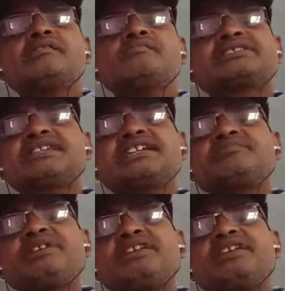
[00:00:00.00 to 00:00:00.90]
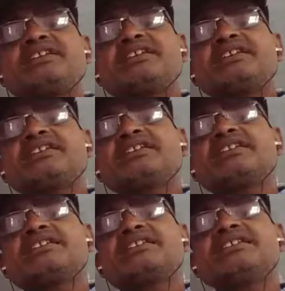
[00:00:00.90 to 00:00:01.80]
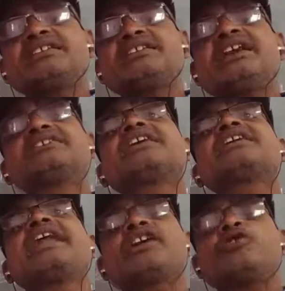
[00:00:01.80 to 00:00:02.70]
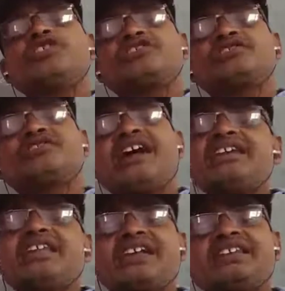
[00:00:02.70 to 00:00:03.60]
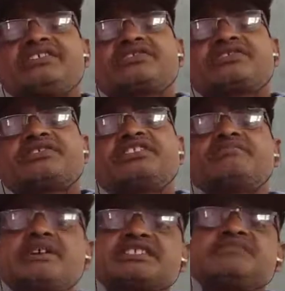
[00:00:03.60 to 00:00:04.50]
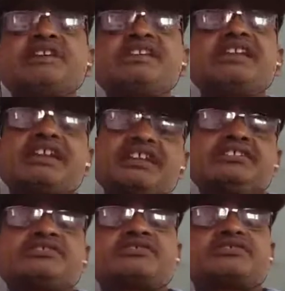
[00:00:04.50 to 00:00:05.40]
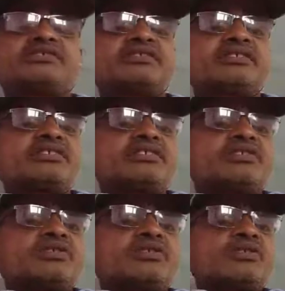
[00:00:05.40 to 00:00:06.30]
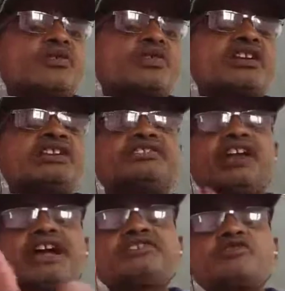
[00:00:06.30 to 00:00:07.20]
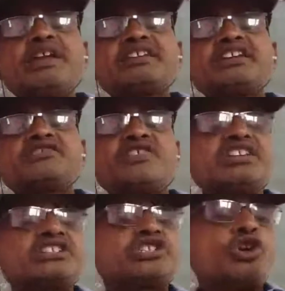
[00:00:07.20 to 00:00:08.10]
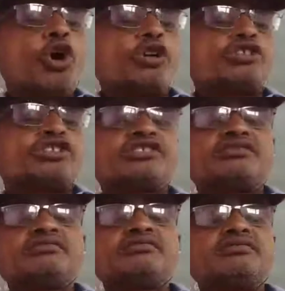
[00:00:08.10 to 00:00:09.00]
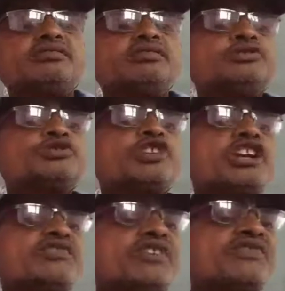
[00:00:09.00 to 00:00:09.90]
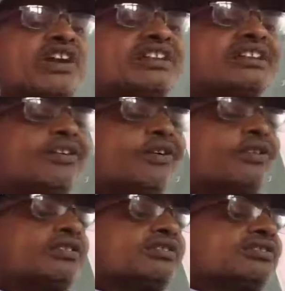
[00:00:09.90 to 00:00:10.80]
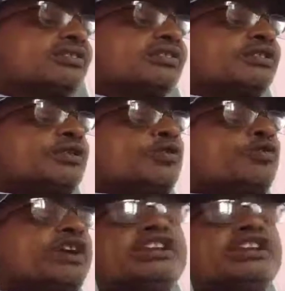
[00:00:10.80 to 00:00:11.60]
mustn't be in other language than English. It must be in English. Okay, and try to make it very short. Shouldn't be very long. When